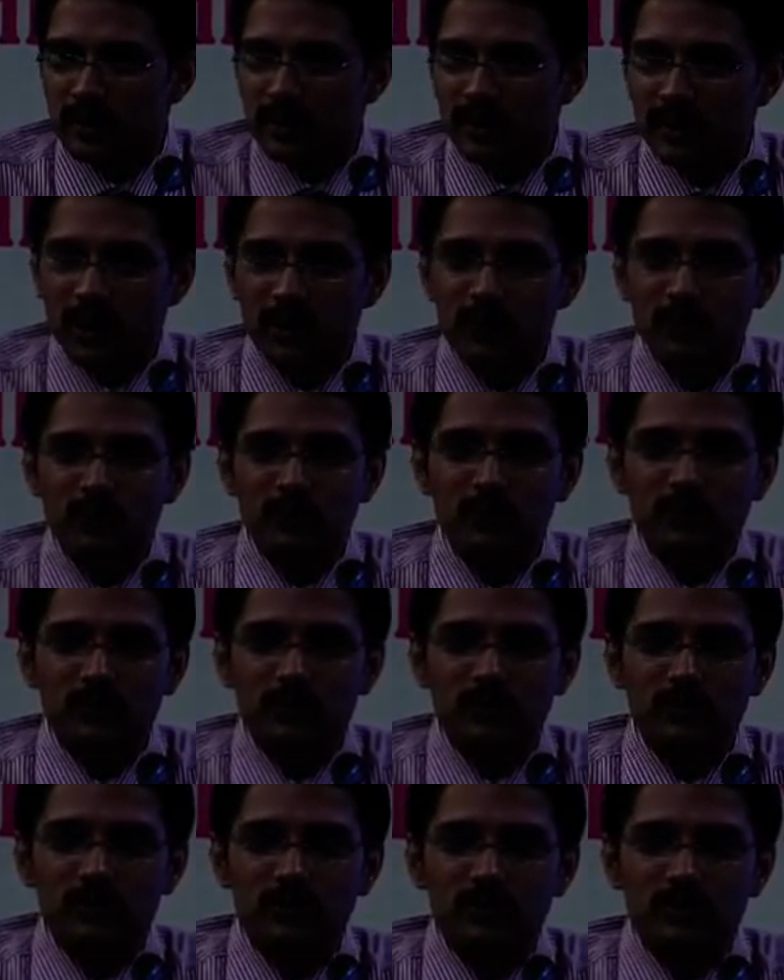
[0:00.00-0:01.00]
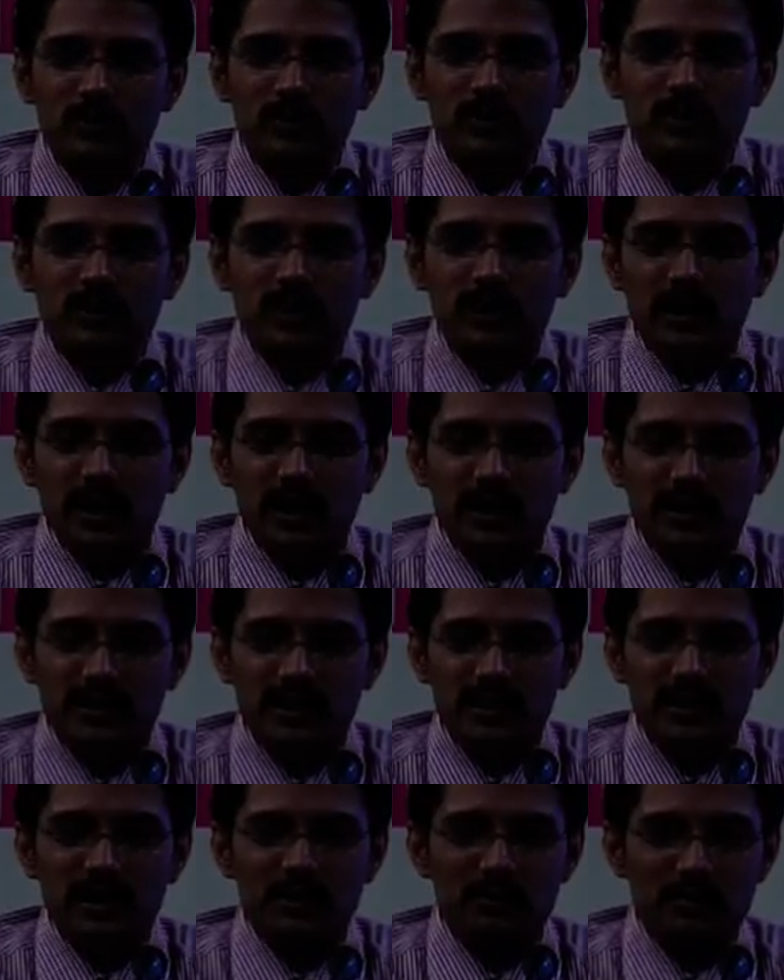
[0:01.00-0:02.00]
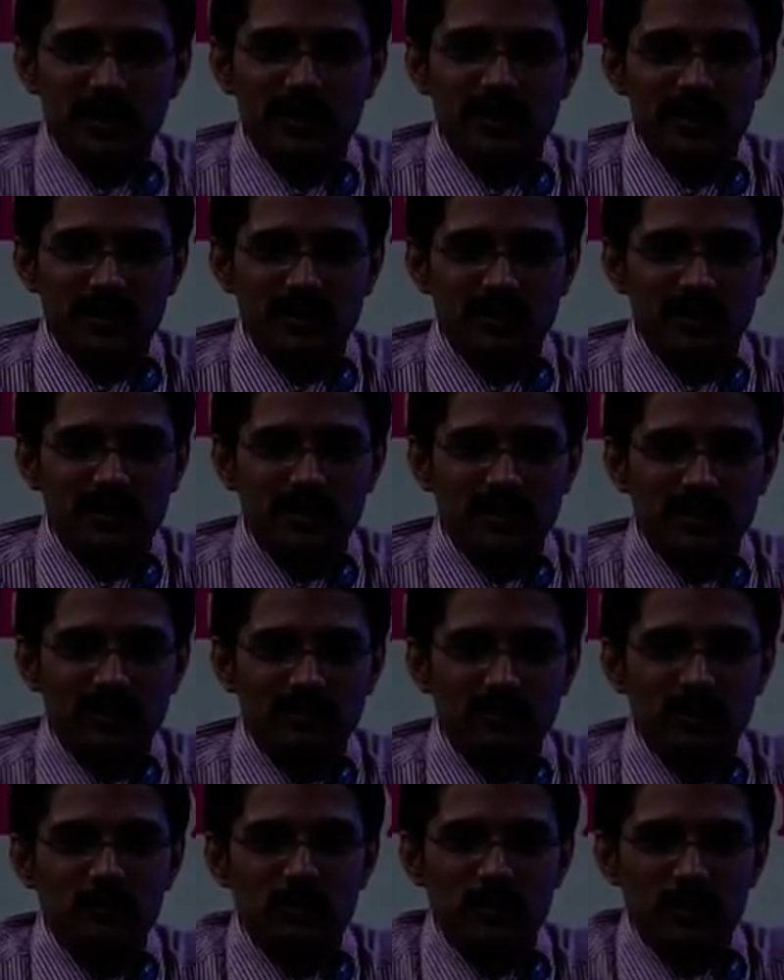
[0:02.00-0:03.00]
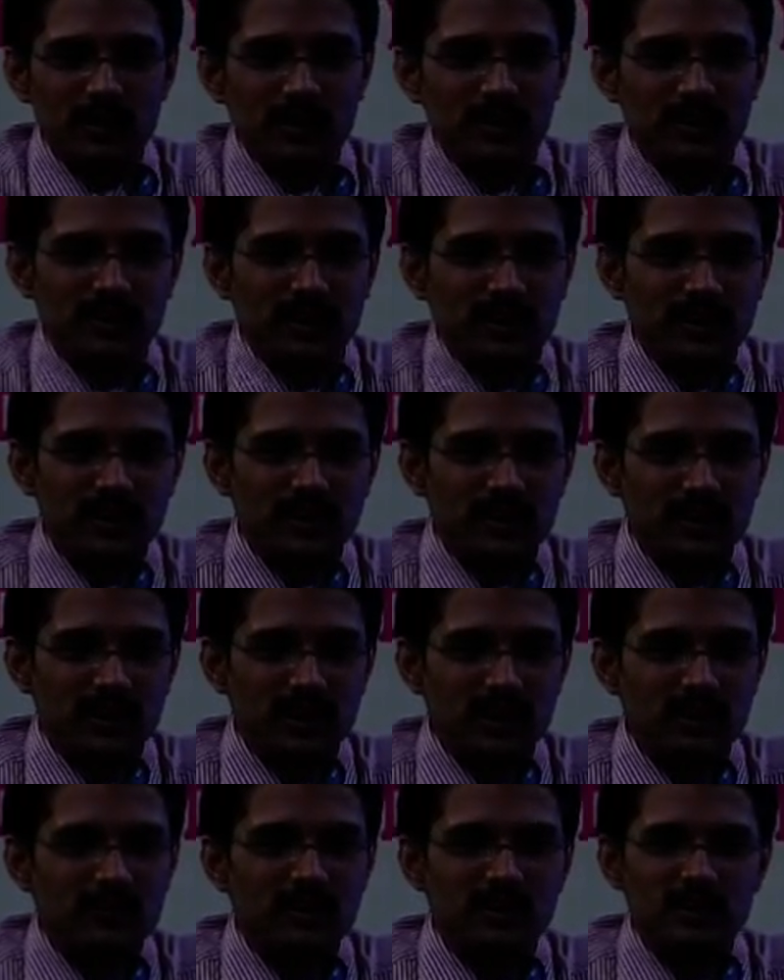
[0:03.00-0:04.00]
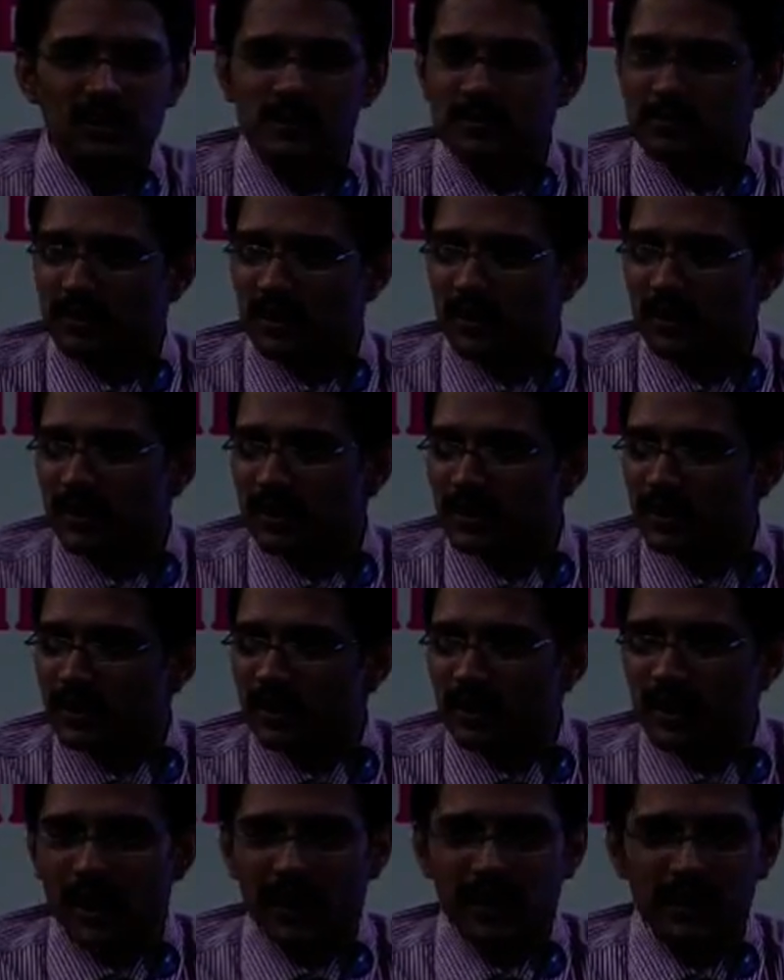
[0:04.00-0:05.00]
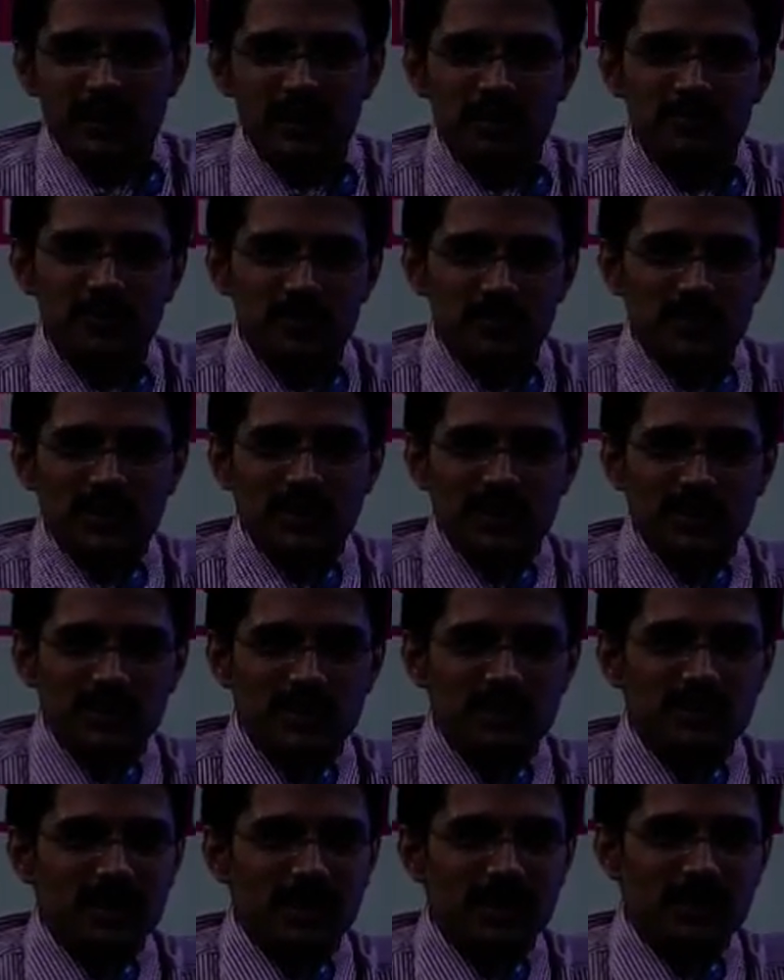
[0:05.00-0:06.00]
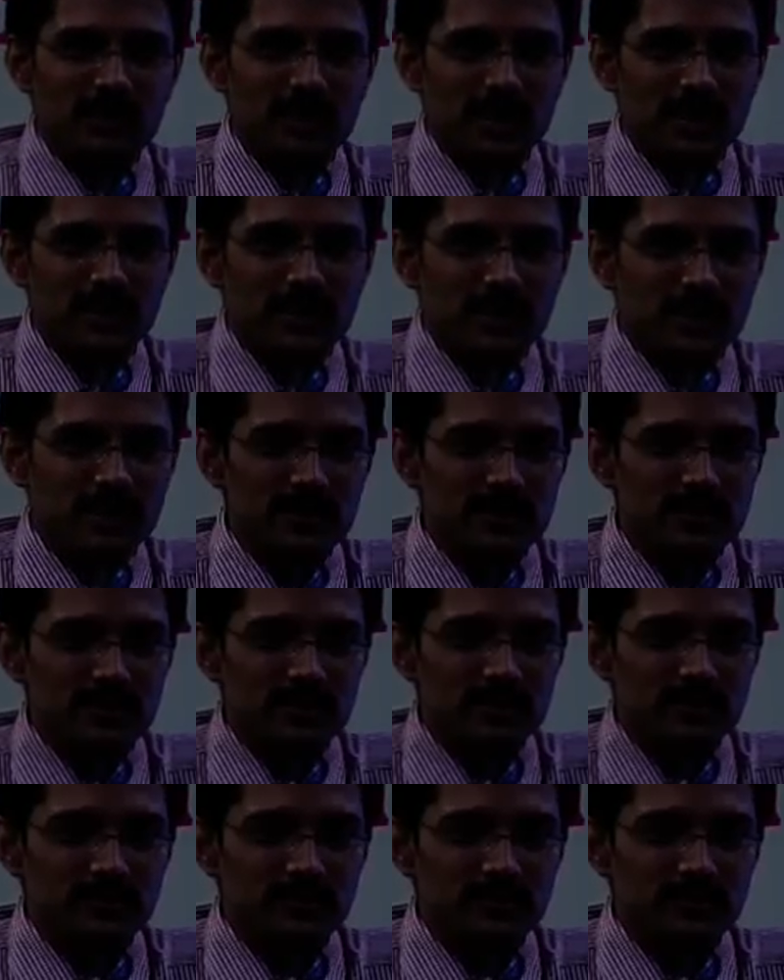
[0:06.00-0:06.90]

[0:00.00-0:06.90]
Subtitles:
Now, a single patent will protect their invention for another 15 years or 10 years.